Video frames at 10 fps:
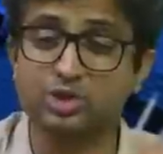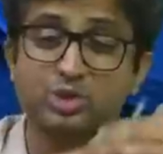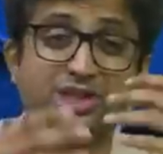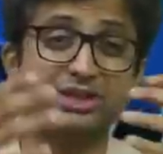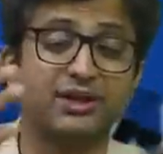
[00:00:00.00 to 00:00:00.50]
to
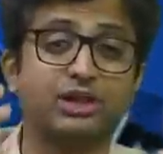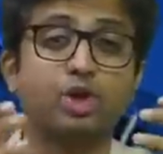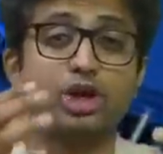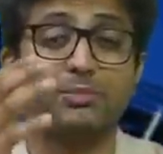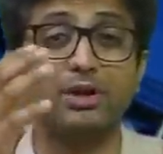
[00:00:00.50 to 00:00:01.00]
see whether
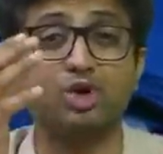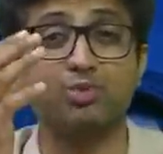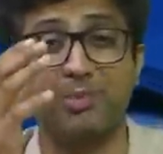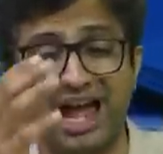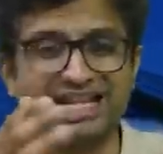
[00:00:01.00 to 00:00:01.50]
you are able to
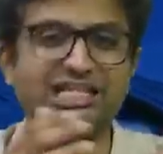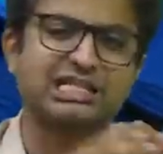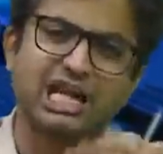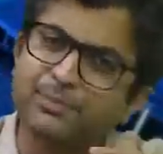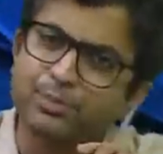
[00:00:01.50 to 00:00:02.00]
manage
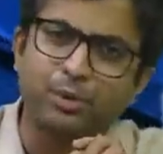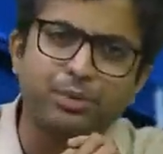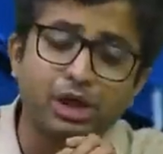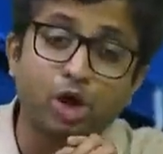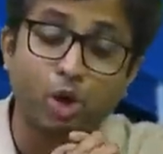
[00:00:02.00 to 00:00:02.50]
time properly or